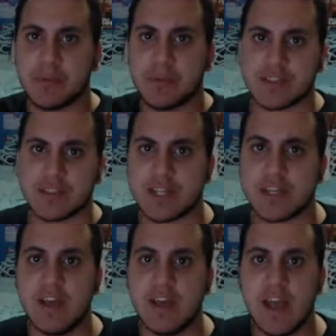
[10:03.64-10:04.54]
person.
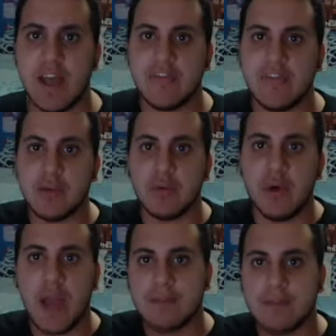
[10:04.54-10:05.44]
And then
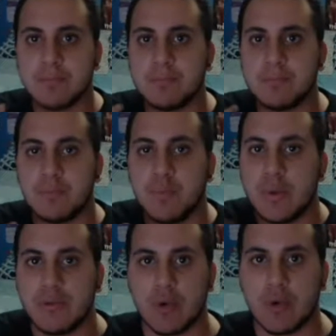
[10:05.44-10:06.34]
after we
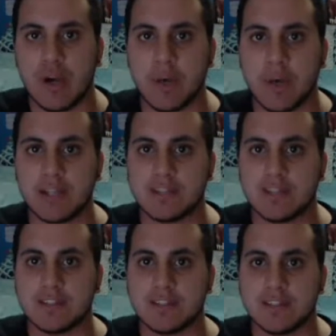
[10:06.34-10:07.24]
broke up, I
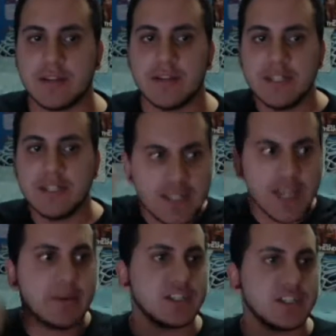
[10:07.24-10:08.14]
said,
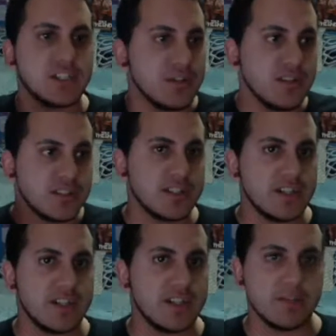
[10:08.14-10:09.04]
damn it, I should have listened
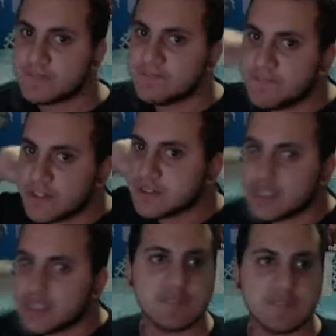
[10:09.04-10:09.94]
to them, she's fucking
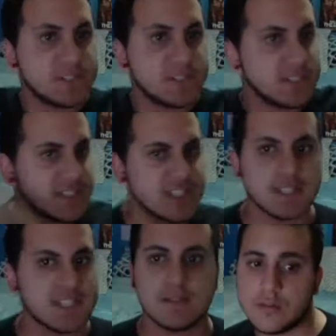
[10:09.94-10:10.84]
this and fucking
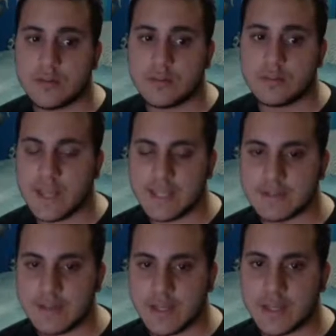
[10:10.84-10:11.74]
that.
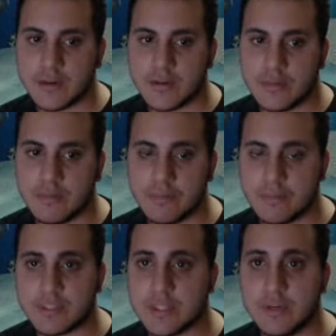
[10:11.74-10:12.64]
Days later,
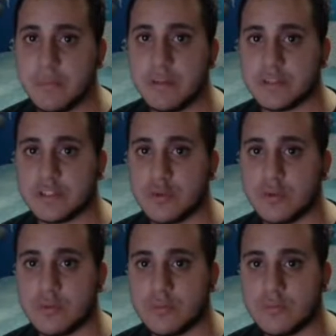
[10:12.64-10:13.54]
still middle
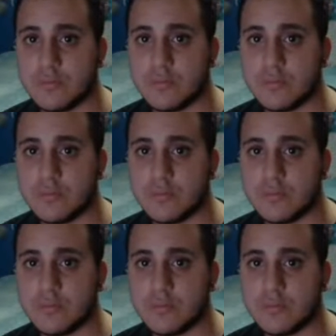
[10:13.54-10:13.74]
school,